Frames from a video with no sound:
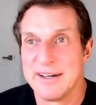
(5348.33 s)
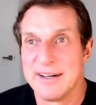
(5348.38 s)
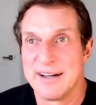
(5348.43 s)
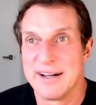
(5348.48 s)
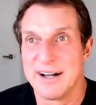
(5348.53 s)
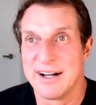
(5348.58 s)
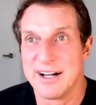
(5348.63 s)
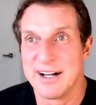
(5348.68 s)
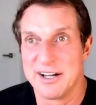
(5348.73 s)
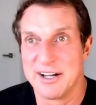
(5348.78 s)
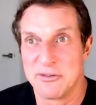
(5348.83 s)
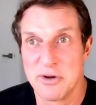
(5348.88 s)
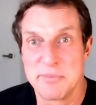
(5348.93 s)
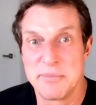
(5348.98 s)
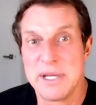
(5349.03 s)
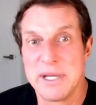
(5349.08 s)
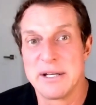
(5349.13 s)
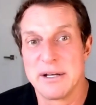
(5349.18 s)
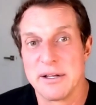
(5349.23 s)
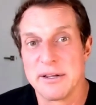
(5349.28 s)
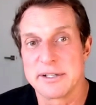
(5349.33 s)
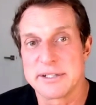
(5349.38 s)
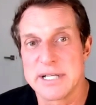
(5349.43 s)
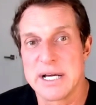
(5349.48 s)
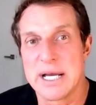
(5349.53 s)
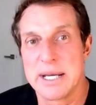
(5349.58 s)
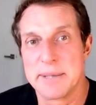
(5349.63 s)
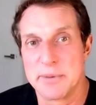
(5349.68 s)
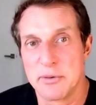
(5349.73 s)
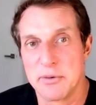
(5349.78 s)
uh, and we meet all the
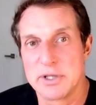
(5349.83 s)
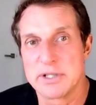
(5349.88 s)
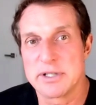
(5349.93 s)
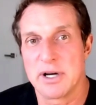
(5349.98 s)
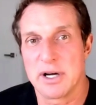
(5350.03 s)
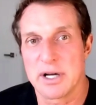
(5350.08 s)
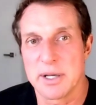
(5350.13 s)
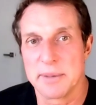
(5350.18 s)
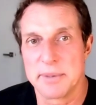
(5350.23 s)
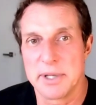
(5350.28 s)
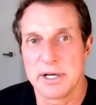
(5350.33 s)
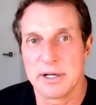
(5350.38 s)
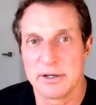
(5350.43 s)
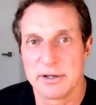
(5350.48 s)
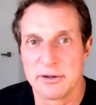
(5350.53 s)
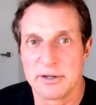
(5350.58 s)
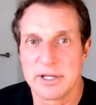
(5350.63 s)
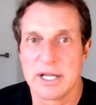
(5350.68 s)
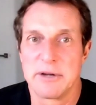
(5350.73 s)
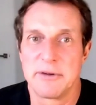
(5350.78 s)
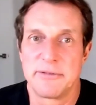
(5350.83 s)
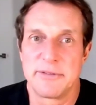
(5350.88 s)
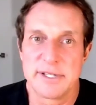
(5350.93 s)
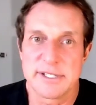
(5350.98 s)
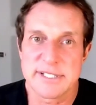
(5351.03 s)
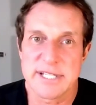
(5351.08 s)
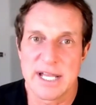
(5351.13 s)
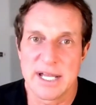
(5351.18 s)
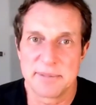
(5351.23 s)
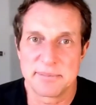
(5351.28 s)
time and we talk about okay, if this
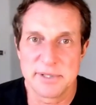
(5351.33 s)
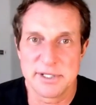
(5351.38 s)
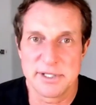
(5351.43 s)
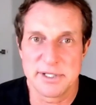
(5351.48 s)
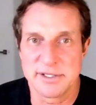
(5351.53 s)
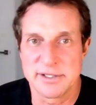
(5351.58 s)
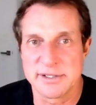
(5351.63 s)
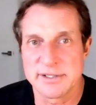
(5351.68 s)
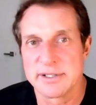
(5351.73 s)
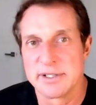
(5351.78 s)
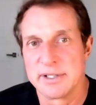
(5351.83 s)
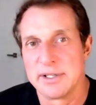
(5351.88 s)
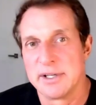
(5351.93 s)
happens